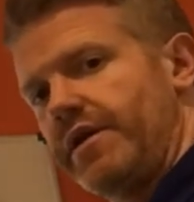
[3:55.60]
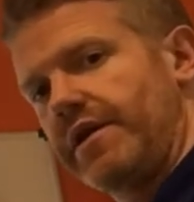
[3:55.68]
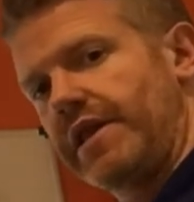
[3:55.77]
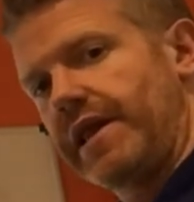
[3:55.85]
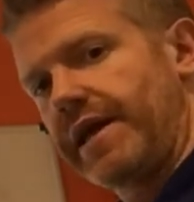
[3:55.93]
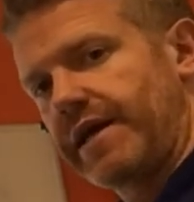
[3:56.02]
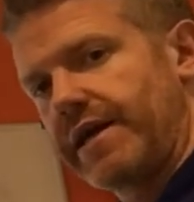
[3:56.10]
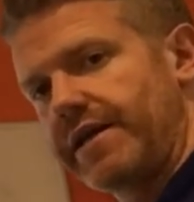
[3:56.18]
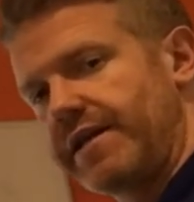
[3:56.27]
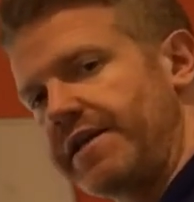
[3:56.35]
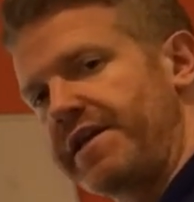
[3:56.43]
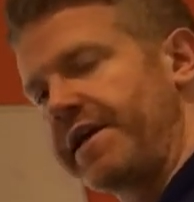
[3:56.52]
the leg
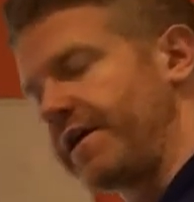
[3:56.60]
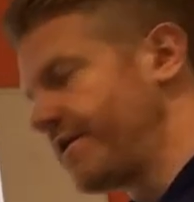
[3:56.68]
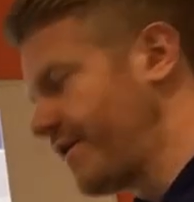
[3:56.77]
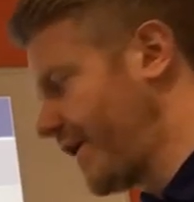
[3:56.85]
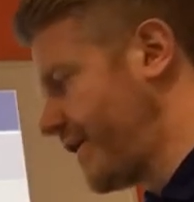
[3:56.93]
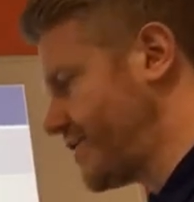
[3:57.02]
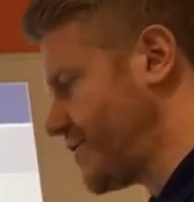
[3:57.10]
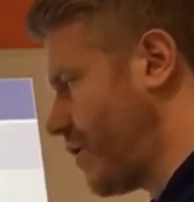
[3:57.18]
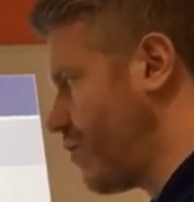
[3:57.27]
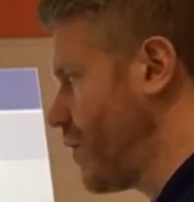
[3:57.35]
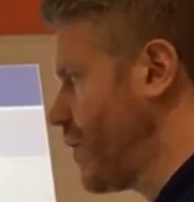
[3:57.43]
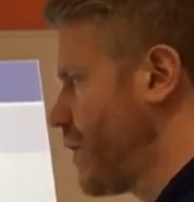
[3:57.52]
at the knee. Okay,
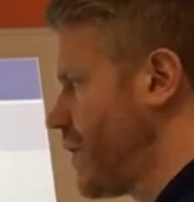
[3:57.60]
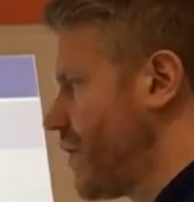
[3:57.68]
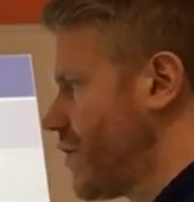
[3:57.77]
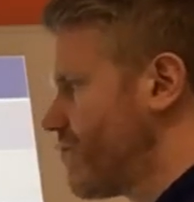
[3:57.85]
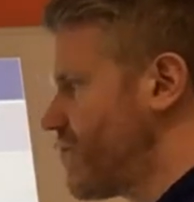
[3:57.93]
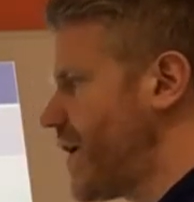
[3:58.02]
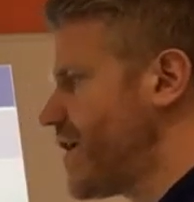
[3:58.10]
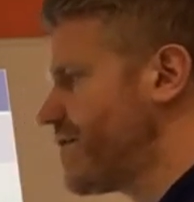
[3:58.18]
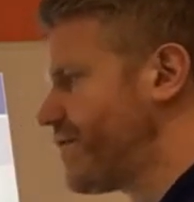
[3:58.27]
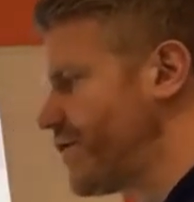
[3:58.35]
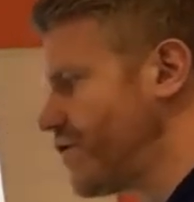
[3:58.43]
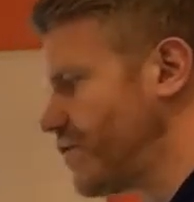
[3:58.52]
so write a
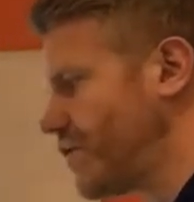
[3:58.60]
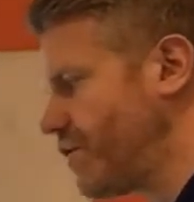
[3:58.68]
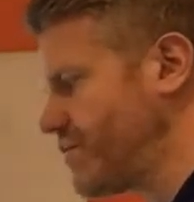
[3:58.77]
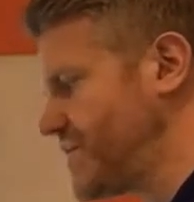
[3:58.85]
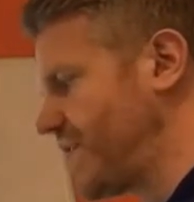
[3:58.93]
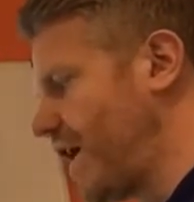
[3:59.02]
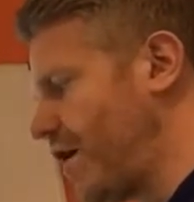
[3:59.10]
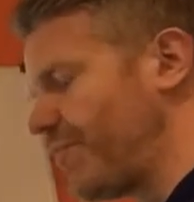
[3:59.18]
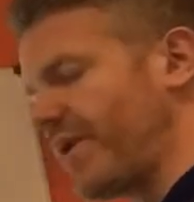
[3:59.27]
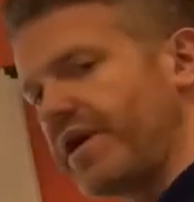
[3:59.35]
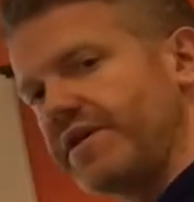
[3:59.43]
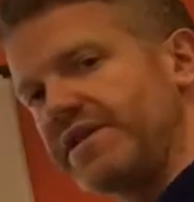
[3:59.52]
few of those down,
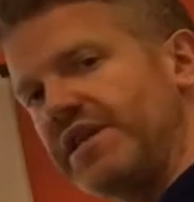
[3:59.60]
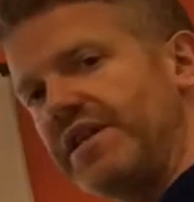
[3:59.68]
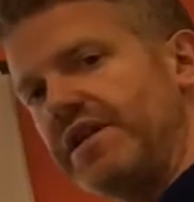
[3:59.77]
because in